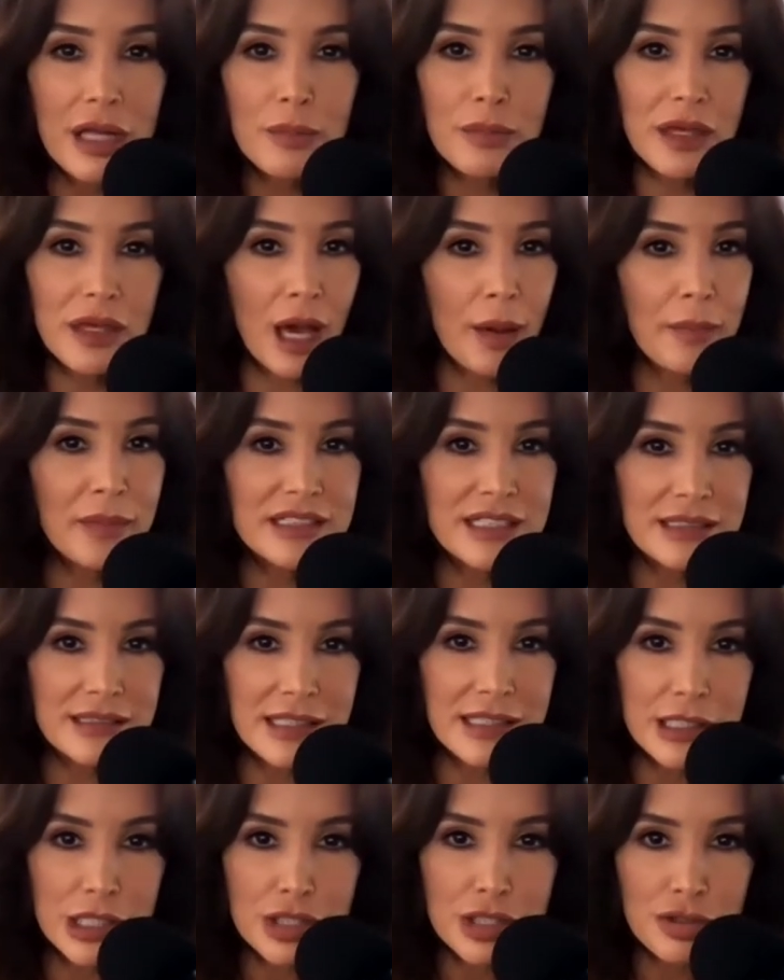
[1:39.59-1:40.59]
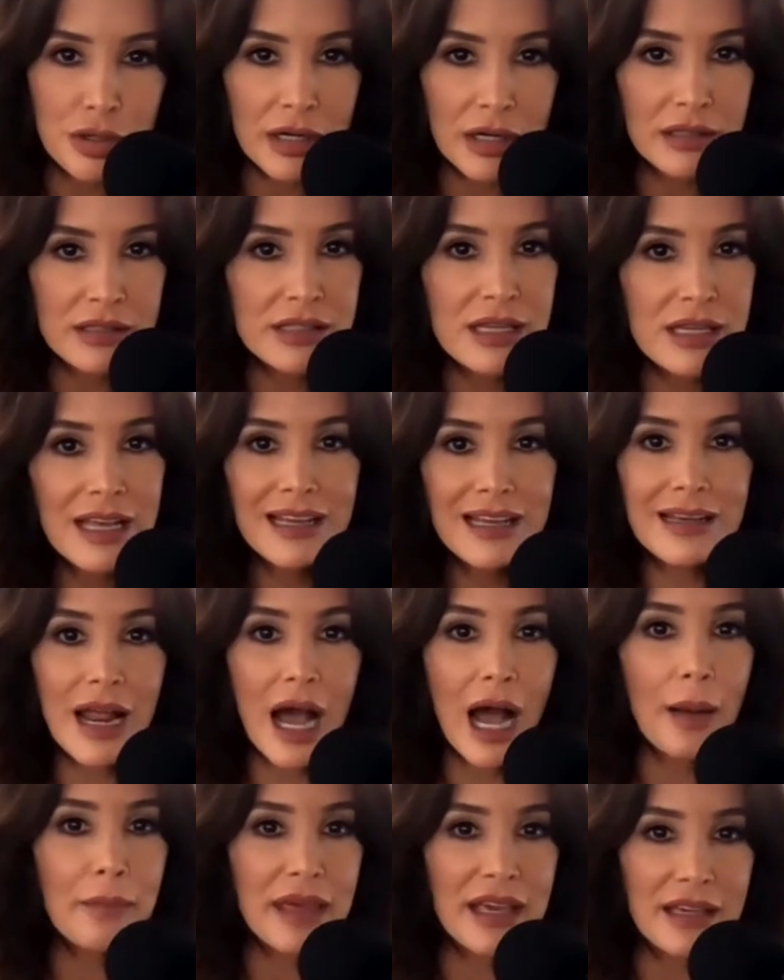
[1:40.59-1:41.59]
become addicted to drugs,
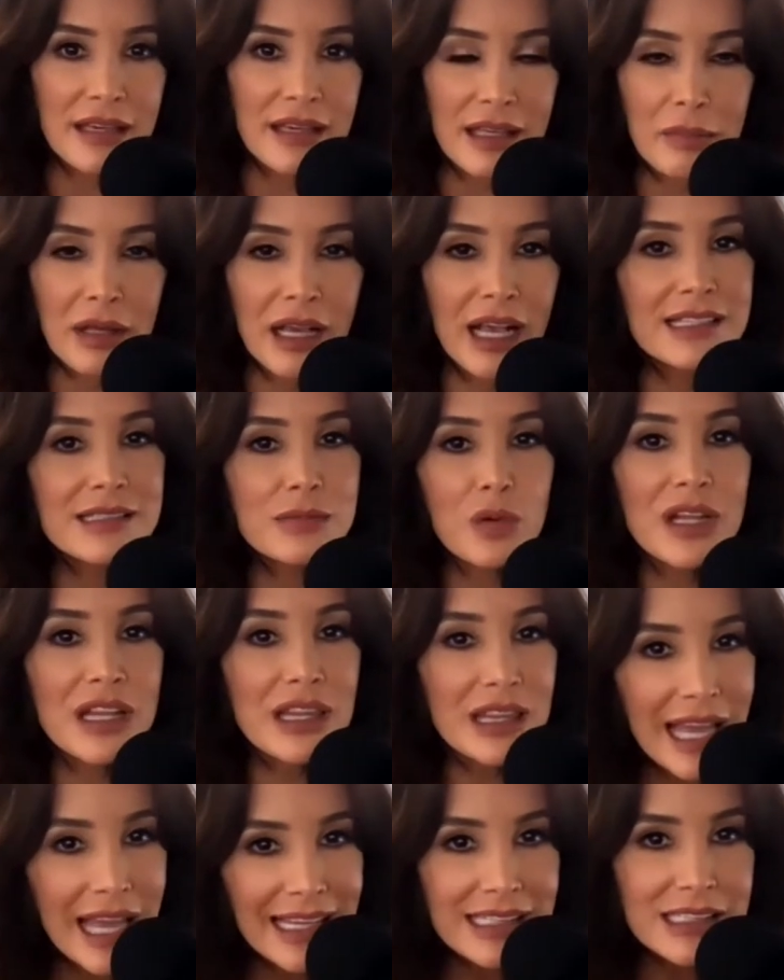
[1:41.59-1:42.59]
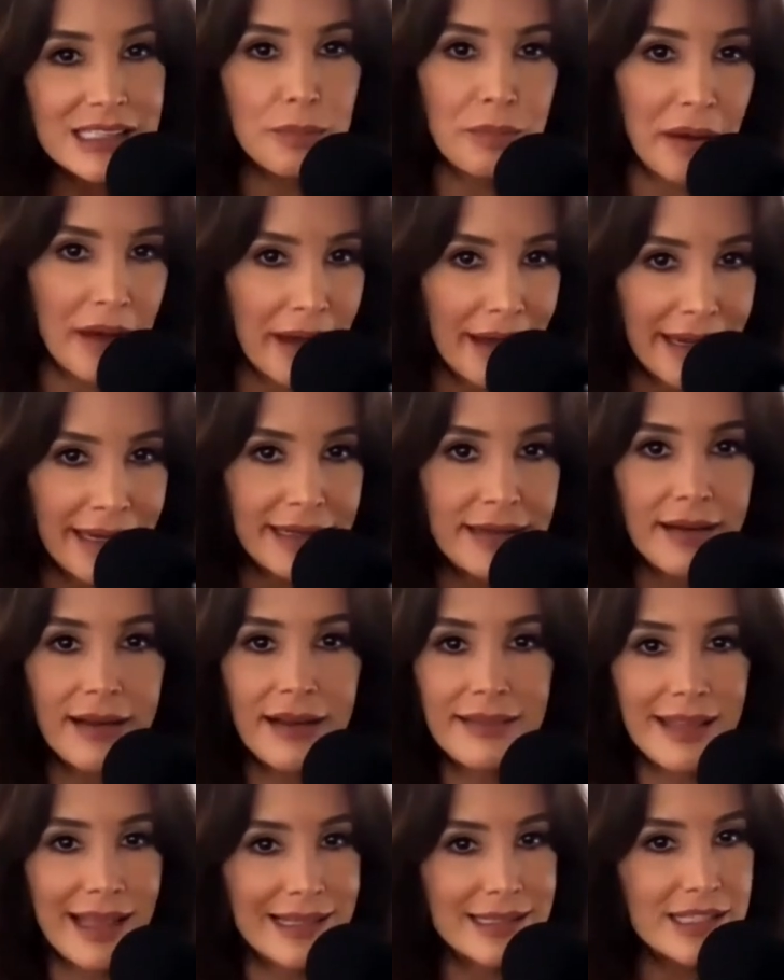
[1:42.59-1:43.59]
not make it, because we like to pine
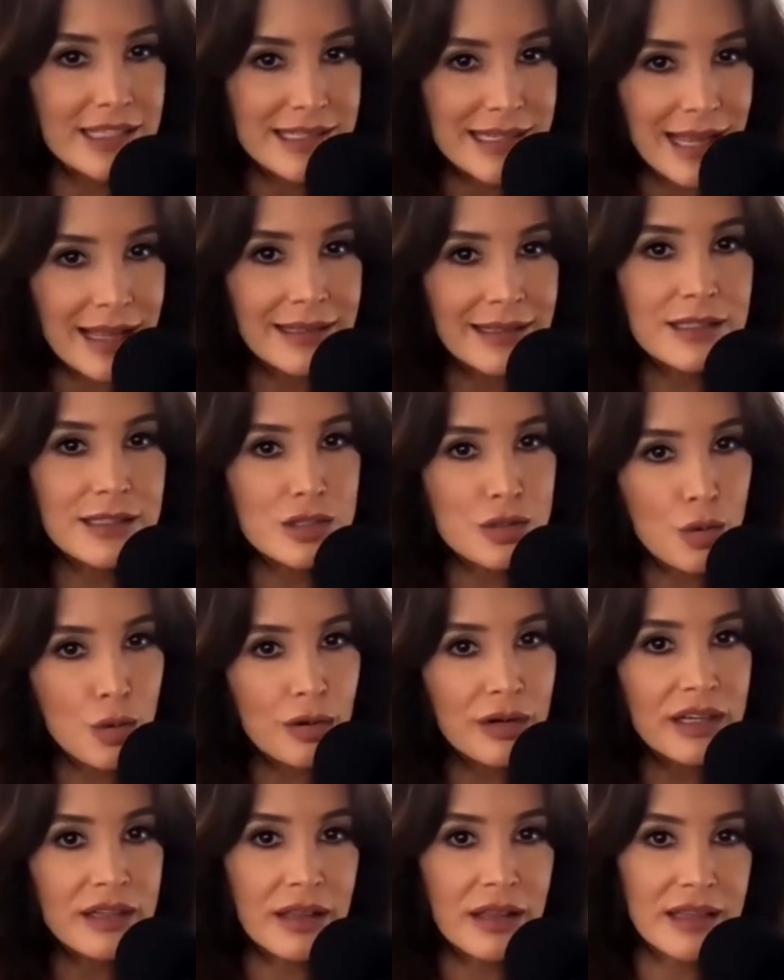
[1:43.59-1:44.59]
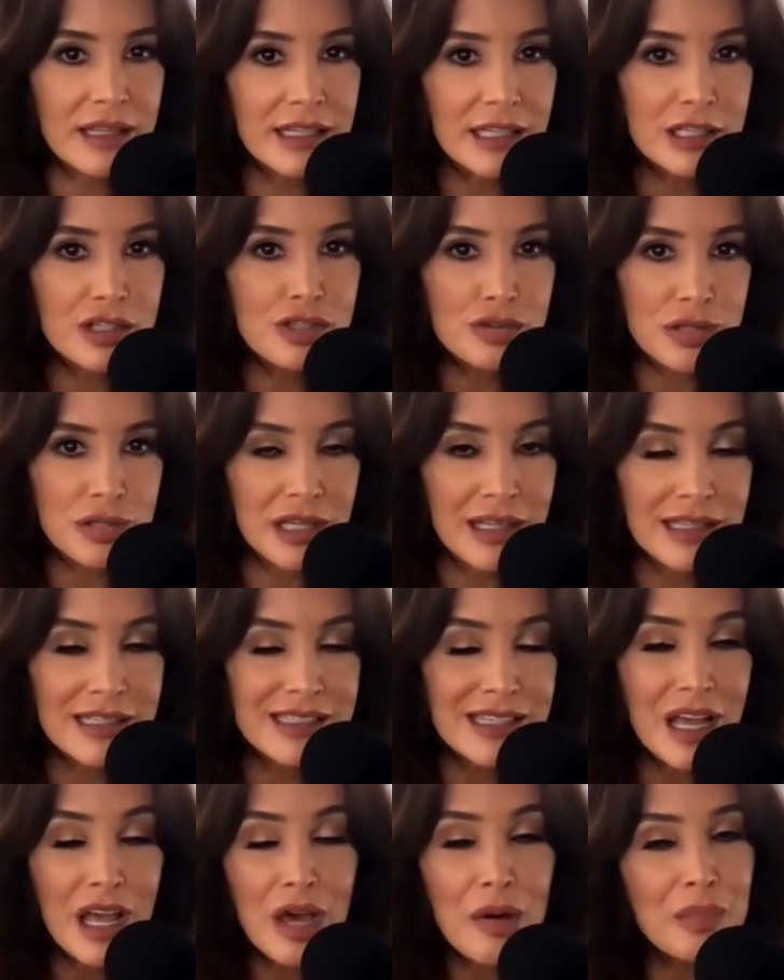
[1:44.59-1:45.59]
on that sad story that the industry
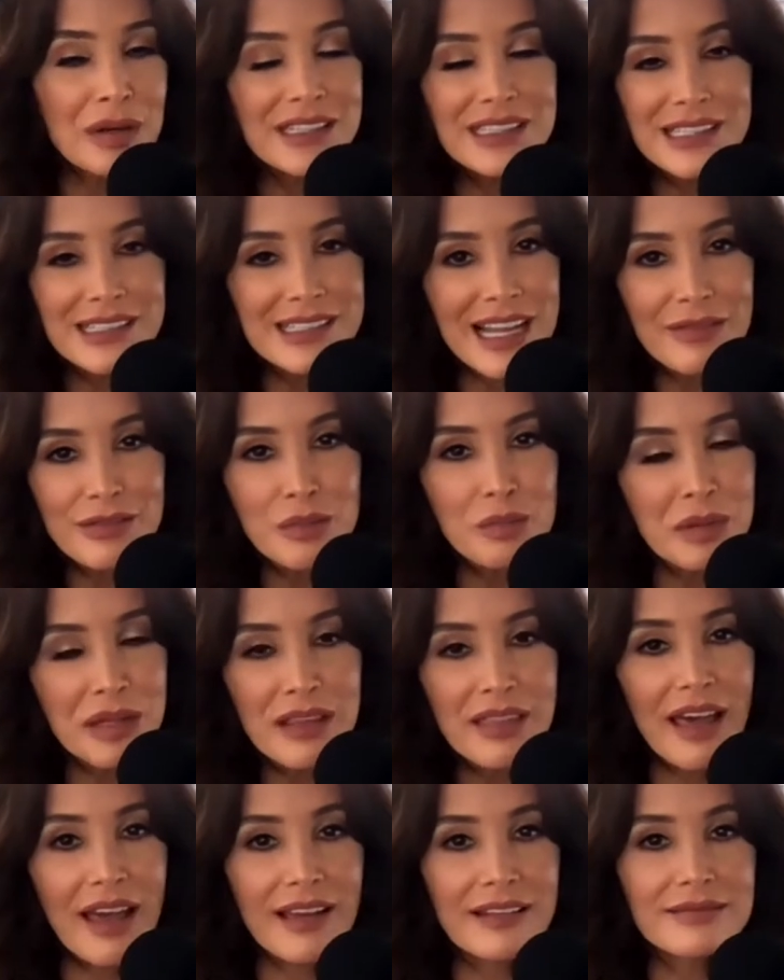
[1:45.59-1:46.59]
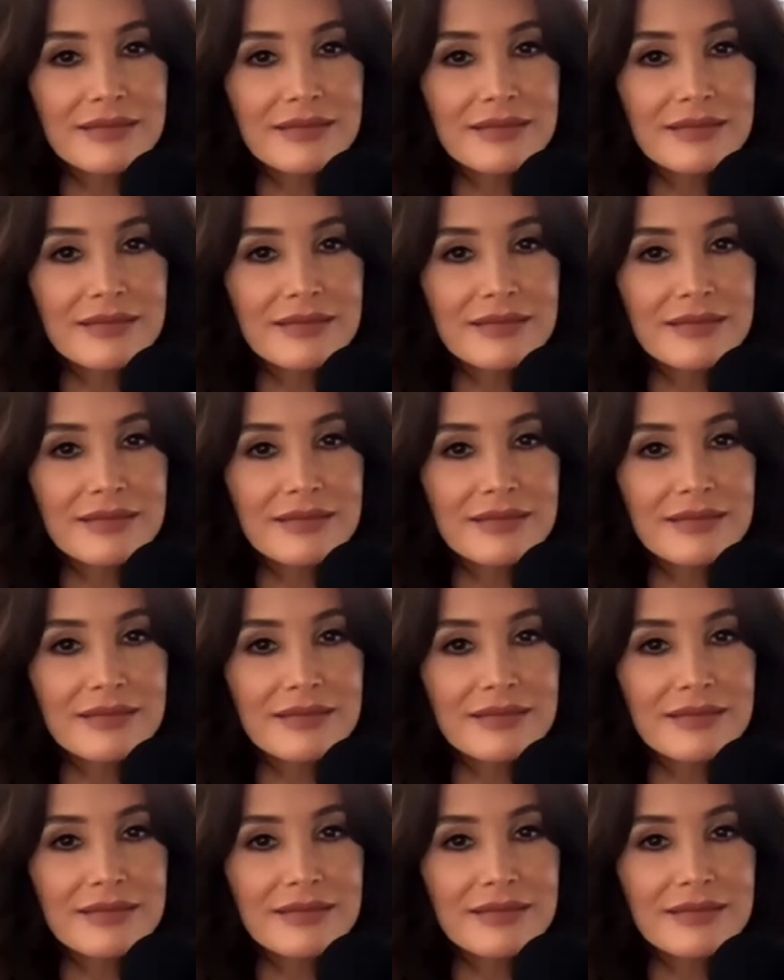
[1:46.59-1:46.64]
is, but it doesn't have to be that.